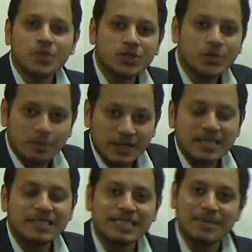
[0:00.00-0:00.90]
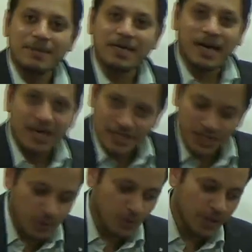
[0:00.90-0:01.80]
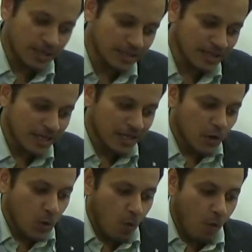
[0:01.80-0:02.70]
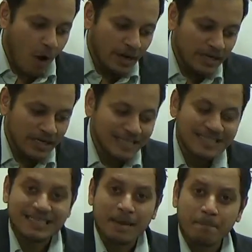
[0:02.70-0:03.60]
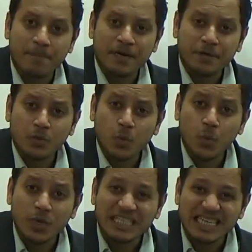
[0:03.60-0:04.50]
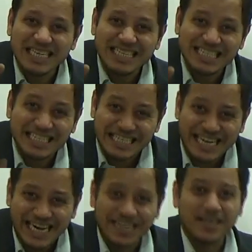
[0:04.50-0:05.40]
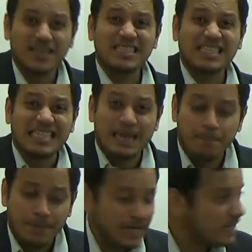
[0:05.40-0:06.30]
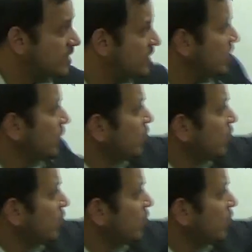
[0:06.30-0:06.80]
which UPSC may ask you is, which strait separates